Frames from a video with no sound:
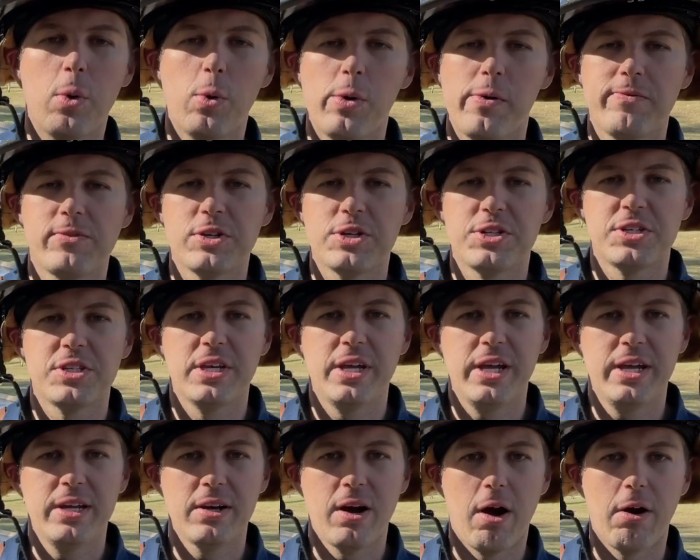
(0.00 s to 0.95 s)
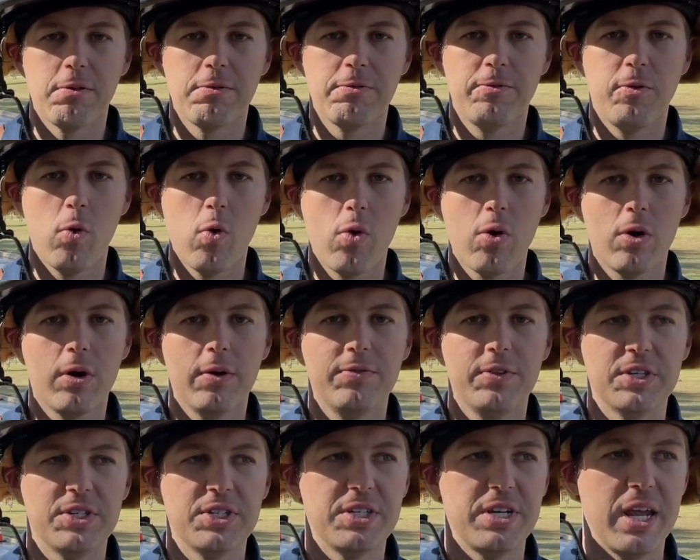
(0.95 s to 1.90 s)
we've just seen are 4 of
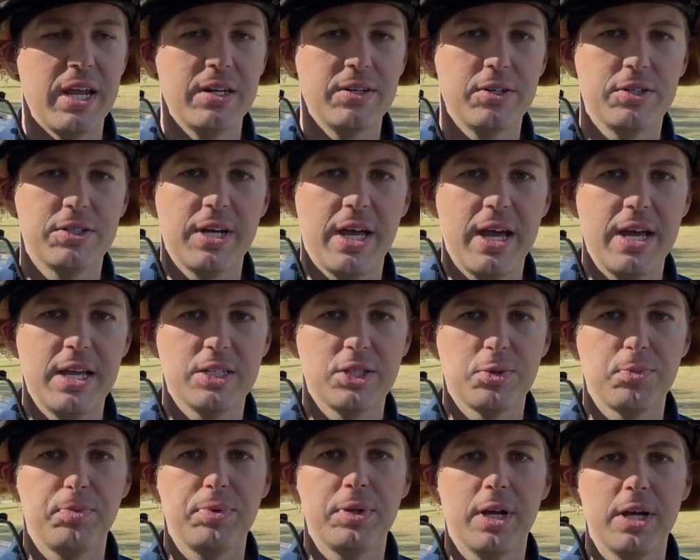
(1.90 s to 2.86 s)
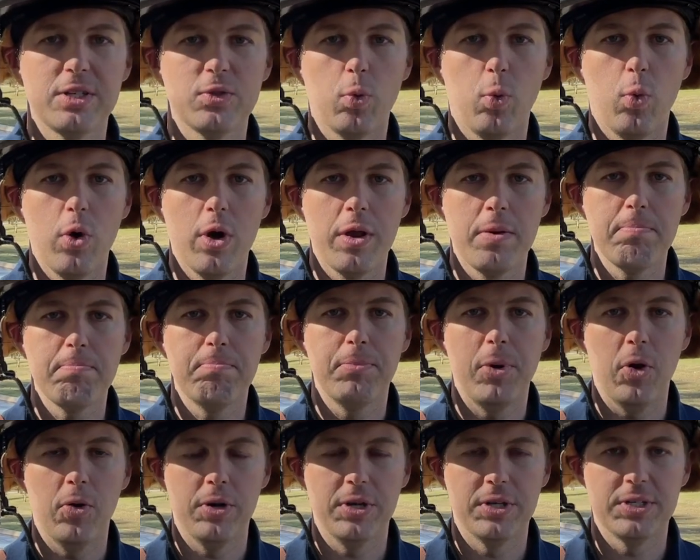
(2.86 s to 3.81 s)
the standard tests plus 1
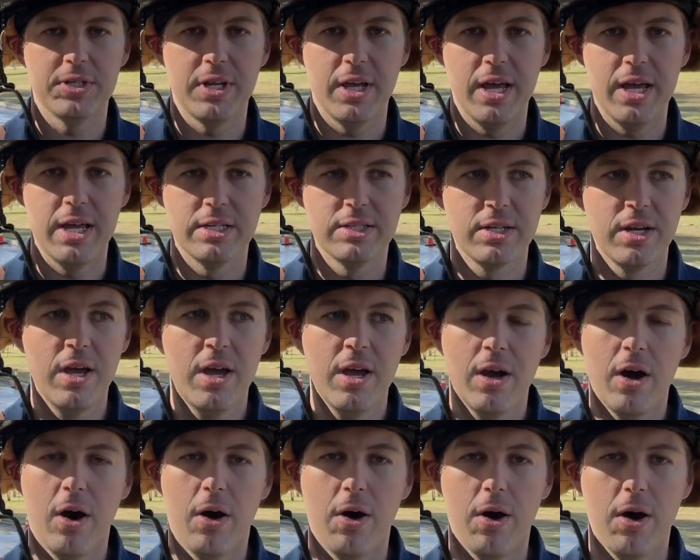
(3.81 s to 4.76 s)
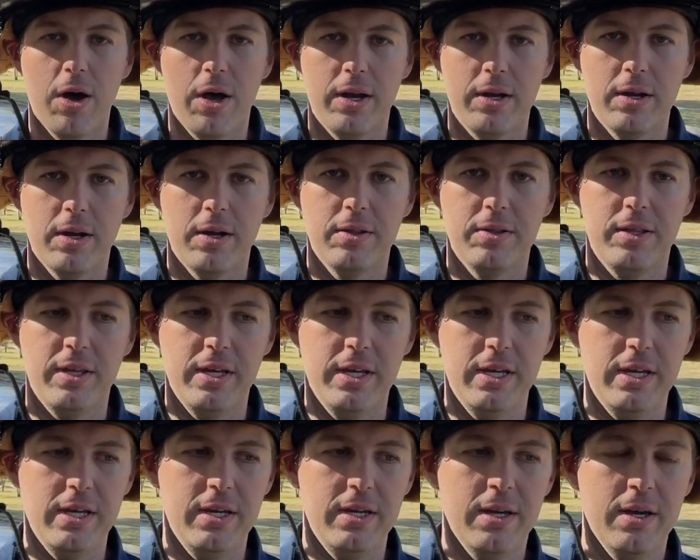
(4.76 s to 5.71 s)
bonus test on
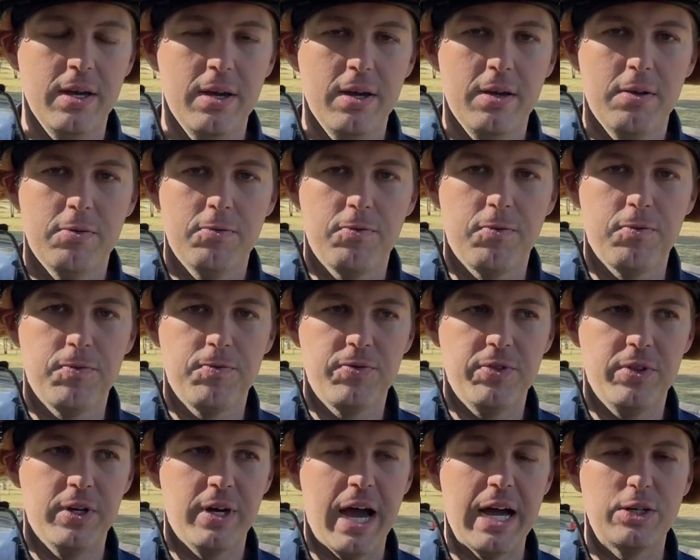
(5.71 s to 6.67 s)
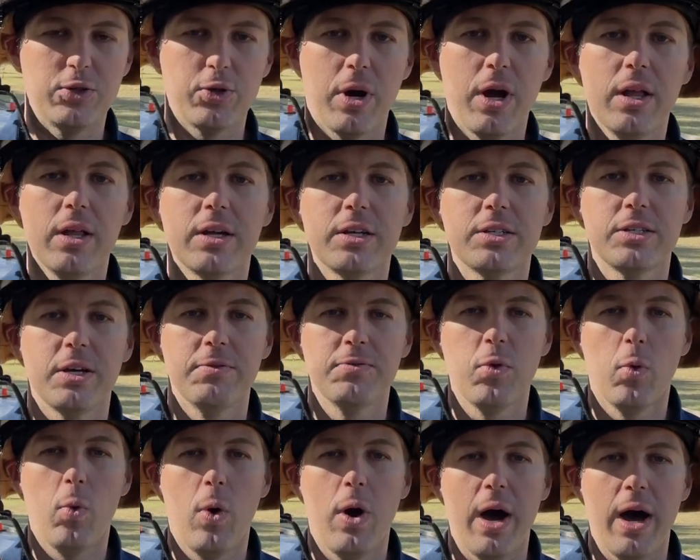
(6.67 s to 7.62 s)
the hydraulics of
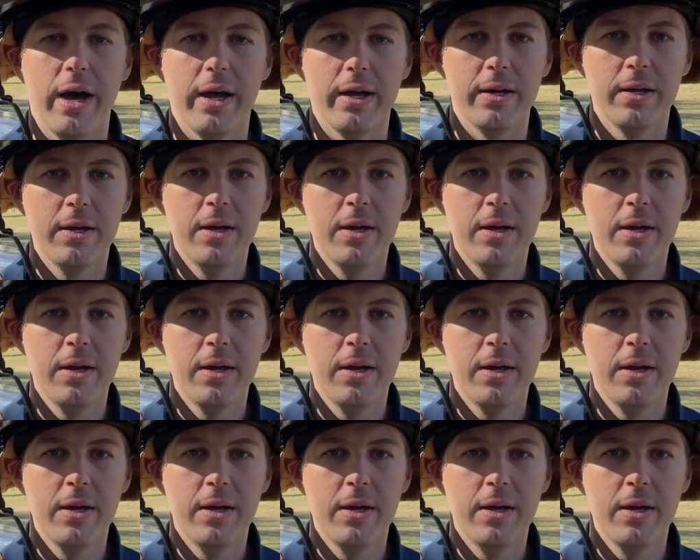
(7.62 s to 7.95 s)
the Y.